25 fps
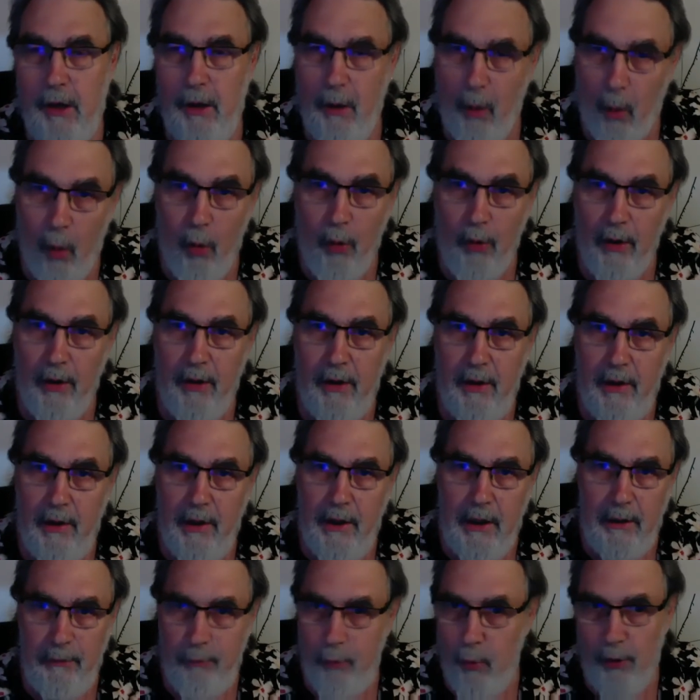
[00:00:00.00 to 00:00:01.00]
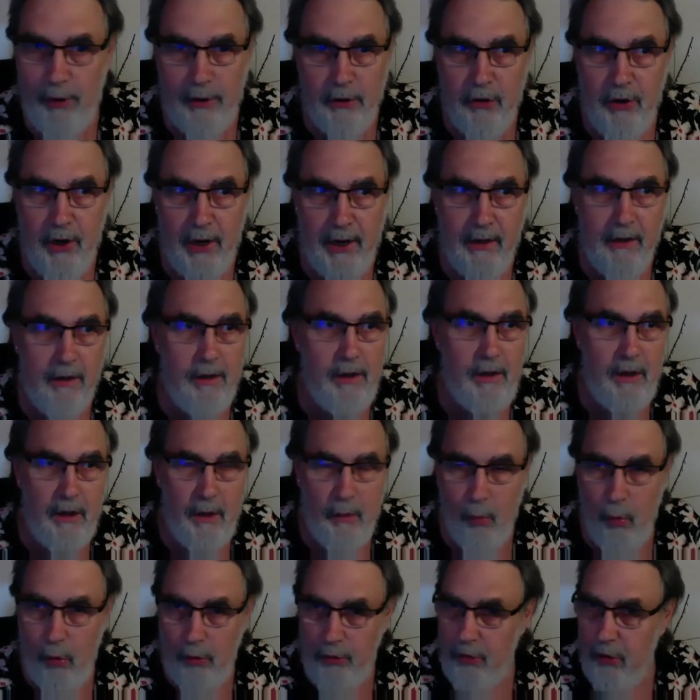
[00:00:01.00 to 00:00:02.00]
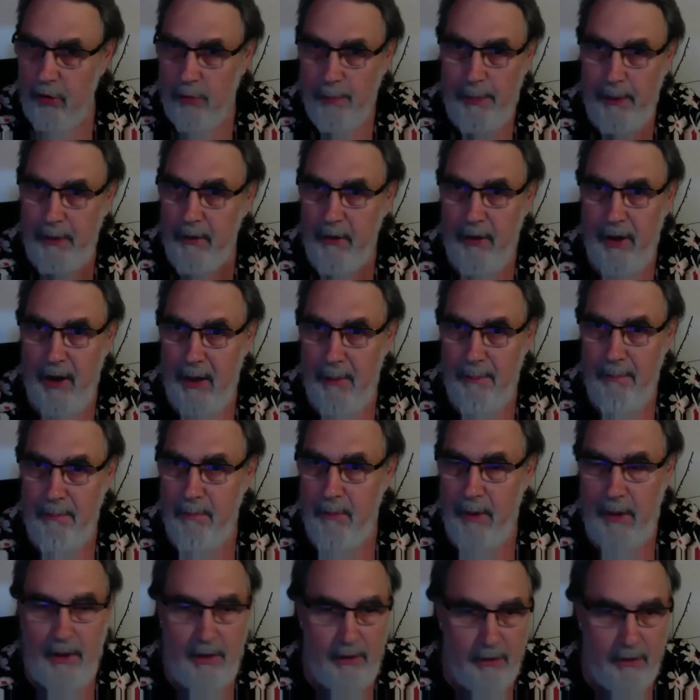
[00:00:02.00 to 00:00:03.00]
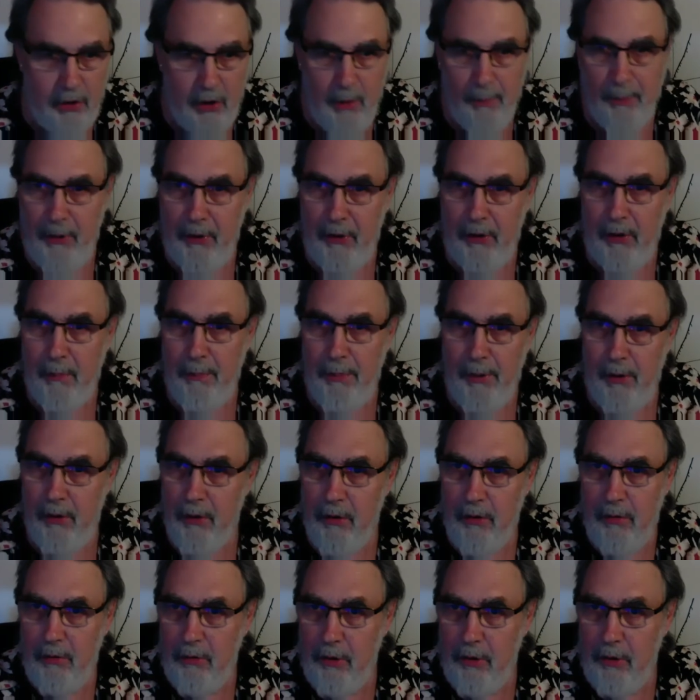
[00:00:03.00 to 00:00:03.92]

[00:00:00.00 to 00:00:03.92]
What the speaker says: Or if you want to chat, we'll just pick a time, jump on the computer.